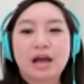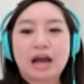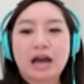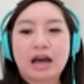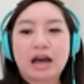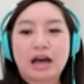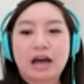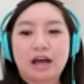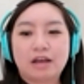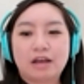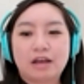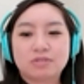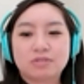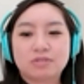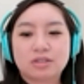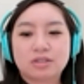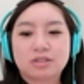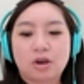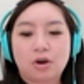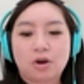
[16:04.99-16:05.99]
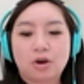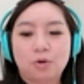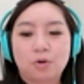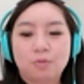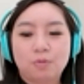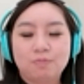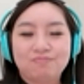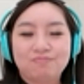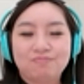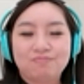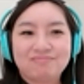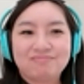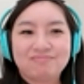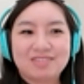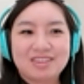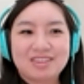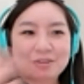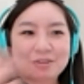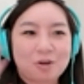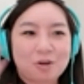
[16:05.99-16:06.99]
Um, so,
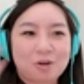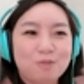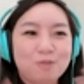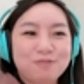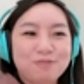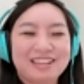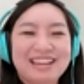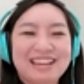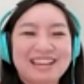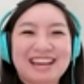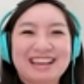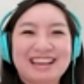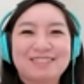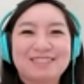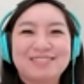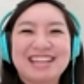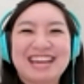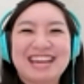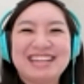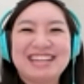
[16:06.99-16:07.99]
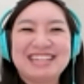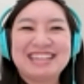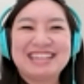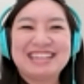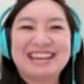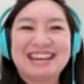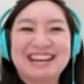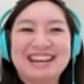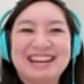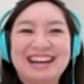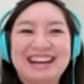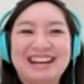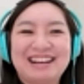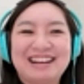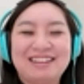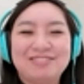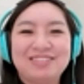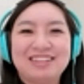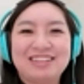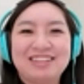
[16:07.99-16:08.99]
you know, hopefully that gives an idea
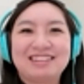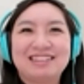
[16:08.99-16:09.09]
of